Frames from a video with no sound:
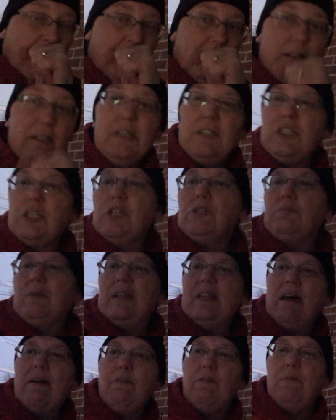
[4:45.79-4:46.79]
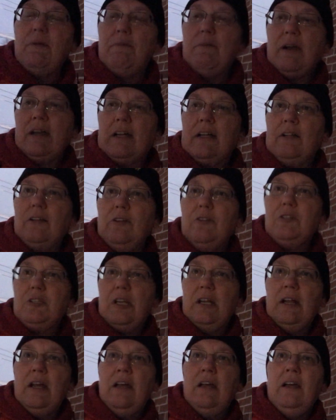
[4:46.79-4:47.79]
excuse me, that would be my
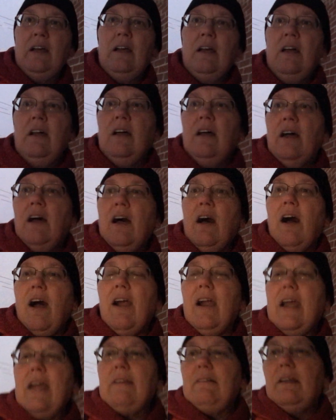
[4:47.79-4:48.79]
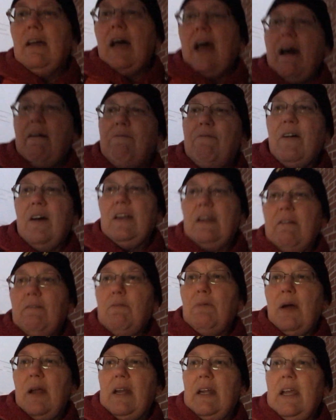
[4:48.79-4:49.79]
conclusion. All right, have fun,
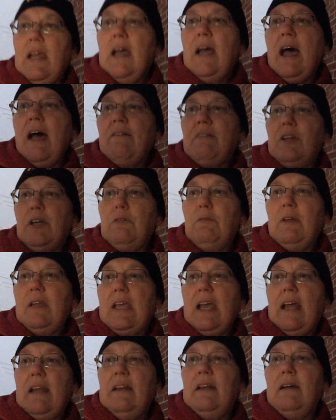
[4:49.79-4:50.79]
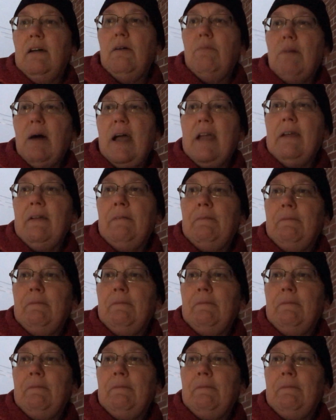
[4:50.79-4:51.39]
everybody. Have a good weekend. Bye.